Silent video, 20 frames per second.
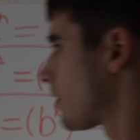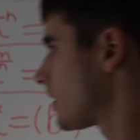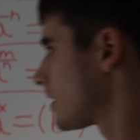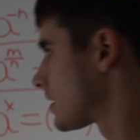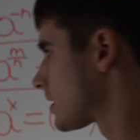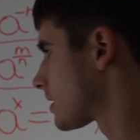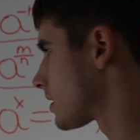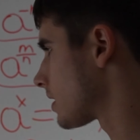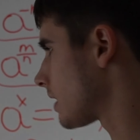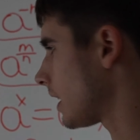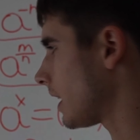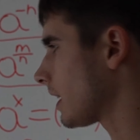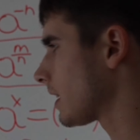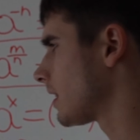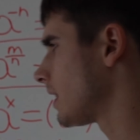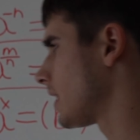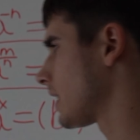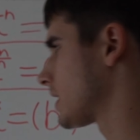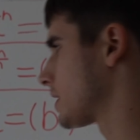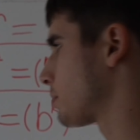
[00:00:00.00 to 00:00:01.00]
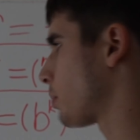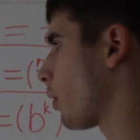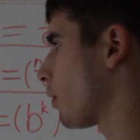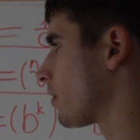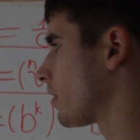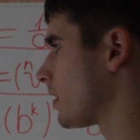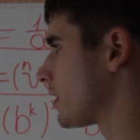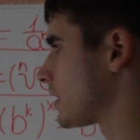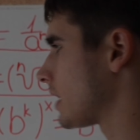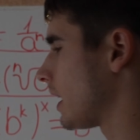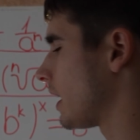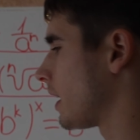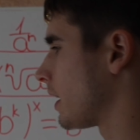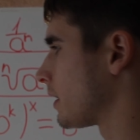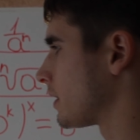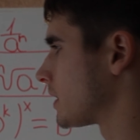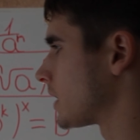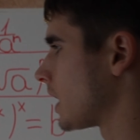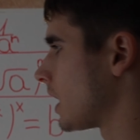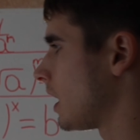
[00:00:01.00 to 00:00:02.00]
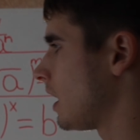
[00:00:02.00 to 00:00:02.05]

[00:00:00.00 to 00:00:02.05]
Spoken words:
this ugly exponent, and